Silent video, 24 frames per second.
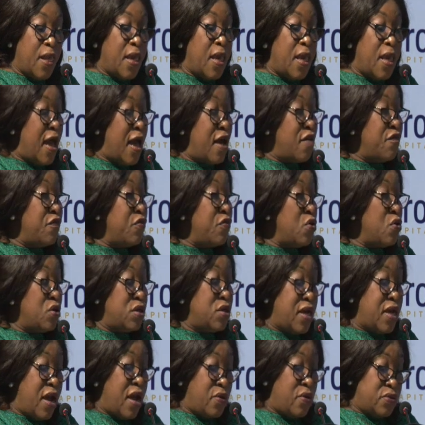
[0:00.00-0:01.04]
I have
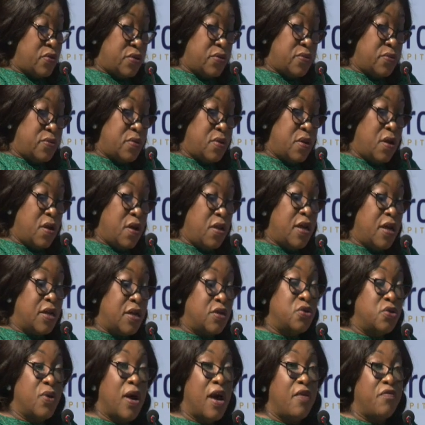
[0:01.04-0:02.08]
no doubt
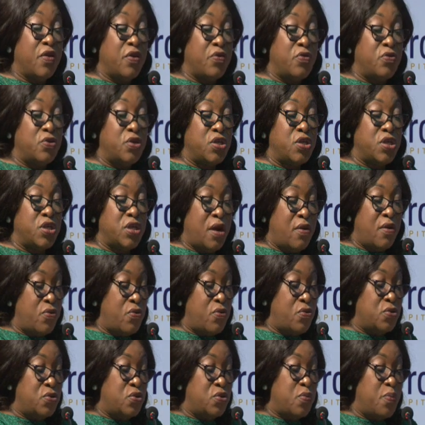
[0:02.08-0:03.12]
that you have a crucial
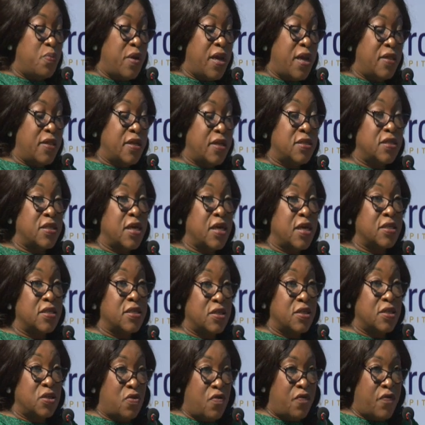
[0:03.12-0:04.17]
role to play in the
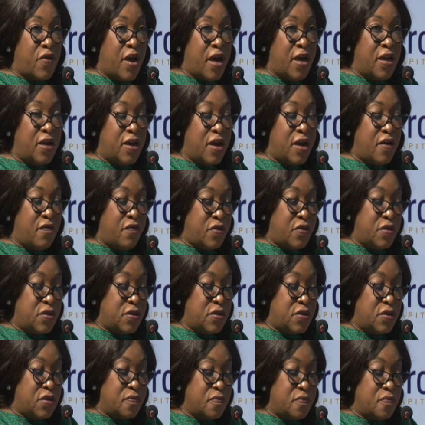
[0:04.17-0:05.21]
success of our
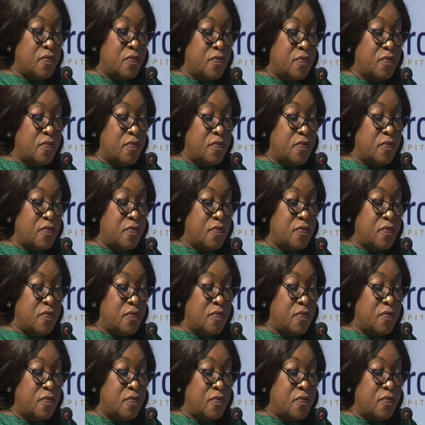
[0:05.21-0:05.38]
endeavors.